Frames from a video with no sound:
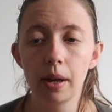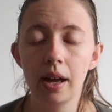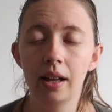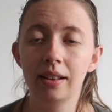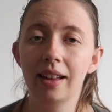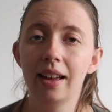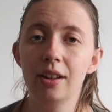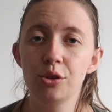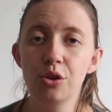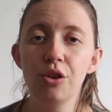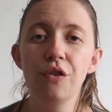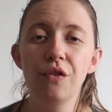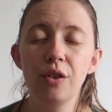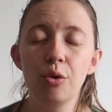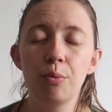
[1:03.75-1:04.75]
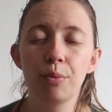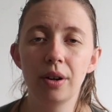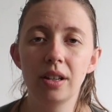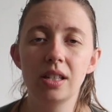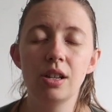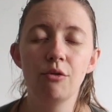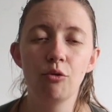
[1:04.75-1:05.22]
And I do feel
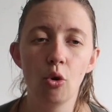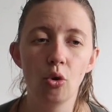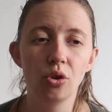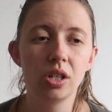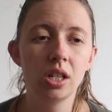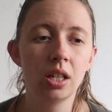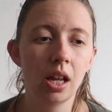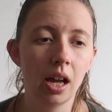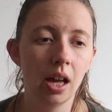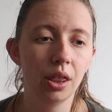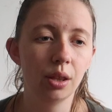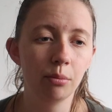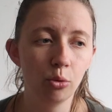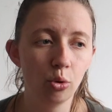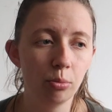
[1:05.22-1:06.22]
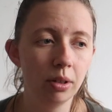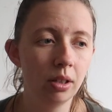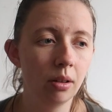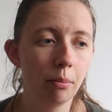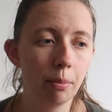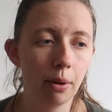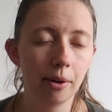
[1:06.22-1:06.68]
pretty rotten at the
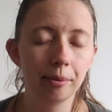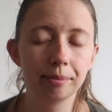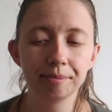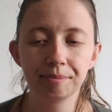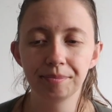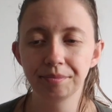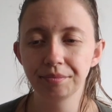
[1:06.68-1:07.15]
moment, but